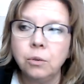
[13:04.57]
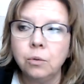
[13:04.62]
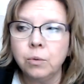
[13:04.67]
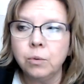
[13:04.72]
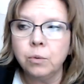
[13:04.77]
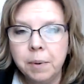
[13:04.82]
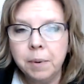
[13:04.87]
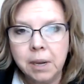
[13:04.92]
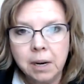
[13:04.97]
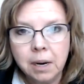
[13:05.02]

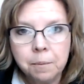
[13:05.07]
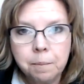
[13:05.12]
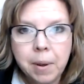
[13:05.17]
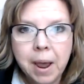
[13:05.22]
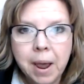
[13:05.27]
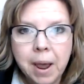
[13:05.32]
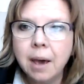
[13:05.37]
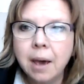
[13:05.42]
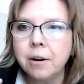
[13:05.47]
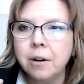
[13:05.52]
repeated
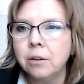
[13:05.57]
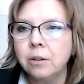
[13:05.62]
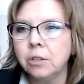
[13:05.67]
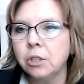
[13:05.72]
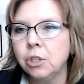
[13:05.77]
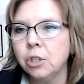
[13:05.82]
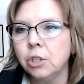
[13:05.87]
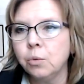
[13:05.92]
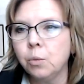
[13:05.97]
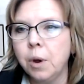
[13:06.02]
patterns. This
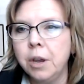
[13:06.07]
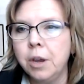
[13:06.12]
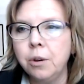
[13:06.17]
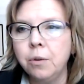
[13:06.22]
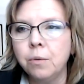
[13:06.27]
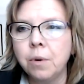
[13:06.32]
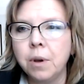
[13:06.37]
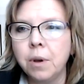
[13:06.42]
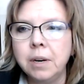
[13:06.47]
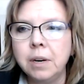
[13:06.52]
is why you
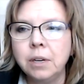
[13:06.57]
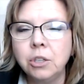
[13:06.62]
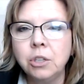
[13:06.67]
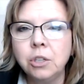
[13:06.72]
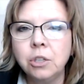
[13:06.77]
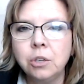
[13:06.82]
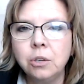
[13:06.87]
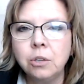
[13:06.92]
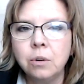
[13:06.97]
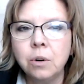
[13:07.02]
run
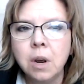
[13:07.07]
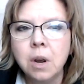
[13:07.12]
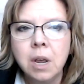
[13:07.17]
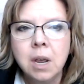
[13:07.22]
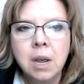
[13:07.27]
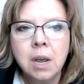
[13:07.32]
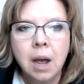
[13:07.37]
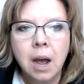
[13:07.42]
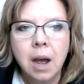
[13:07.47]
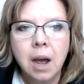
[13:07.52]
into
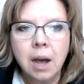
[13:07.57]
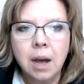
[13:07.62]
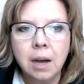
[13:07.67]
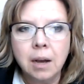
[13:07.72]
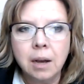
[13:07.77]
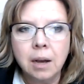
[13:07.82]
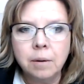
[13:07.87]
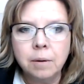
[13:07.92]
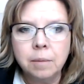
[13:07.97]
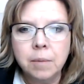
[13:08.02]

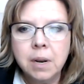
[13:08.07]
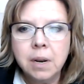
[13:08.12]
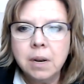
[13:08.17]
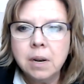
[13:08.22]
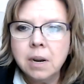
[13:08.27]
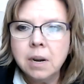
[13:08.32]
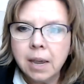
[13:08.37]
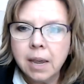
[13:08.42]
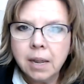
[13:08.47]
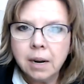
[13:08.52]

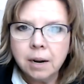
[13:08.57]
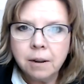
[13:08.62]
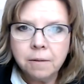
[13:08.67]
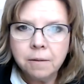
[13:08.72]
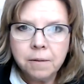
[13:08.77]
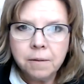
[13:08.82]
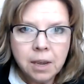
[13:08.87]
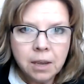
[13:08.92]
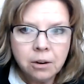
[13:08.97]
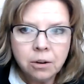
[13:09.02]
negative
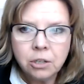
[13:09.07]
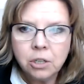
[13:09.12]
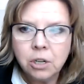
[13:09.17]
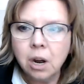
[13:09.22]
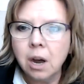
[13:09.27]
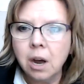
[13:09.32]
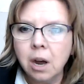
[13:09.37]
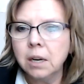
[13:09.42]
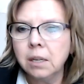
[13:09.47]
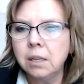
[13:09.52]
inner
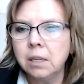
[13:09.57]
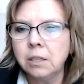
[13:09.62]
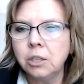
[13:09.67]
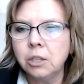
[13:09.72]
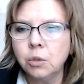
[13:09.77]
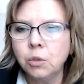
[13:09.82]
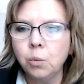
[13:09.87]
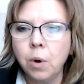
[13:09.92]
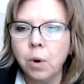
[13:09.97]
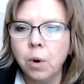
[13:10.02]
talk. This
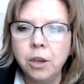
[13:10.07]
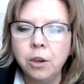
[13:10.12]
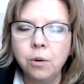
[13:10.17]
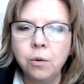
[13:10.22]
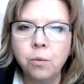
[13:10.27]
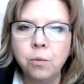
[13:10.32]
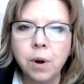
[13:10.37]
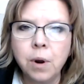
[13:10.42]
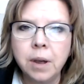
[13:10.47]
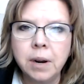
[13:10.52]
is why you
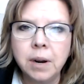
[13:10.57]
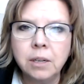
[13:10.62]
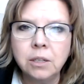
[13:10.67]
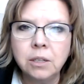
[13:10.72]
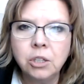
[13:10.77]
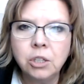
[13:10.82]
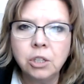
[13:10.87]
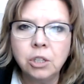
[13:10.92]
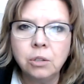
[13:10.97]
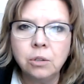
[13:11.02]
run
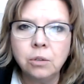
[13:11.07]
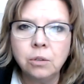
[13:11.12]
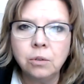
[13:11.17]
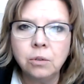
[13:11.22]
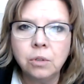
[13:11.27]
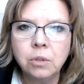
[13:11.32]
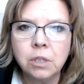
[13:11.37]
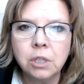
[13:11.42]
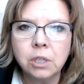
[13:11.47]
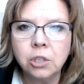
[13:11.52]
into
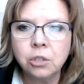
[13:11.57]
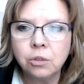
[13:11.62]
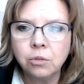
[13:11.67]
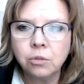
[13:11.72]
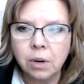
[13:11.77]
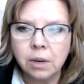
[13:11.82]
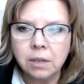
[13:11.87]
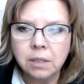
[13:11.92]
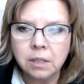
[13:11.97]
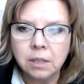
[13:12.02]

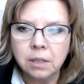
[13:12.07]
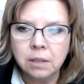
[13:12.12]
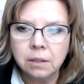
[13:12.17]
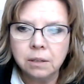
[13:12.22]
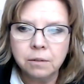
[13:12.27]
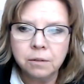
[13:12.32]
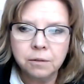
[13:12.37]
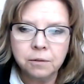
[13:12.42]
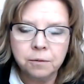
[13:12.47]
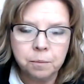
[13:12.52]

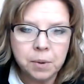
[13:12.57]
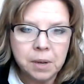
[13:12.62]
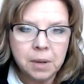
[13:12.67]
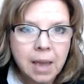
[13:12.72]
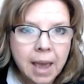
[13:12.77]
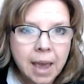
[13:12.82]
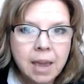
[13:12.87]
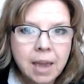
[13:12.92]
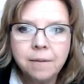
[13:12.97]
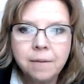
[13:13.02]
destructive
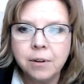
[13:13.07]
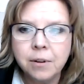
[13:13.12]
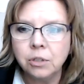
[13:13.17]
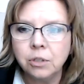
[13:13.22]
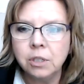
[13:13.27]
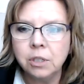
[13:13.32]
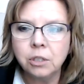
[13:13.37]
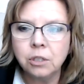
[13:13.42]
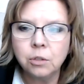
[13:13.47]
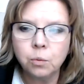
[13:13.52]
behaviors.
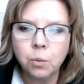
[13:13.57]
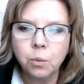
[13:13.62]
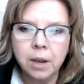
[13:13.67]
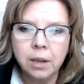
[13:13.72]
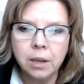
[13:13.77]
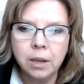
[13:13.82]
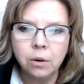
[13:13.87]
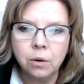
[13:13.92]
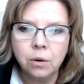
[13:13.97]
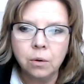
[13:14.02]
This is why
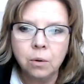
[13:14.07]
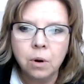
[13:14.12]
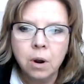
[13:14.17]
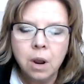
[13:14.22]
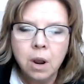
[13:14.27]
you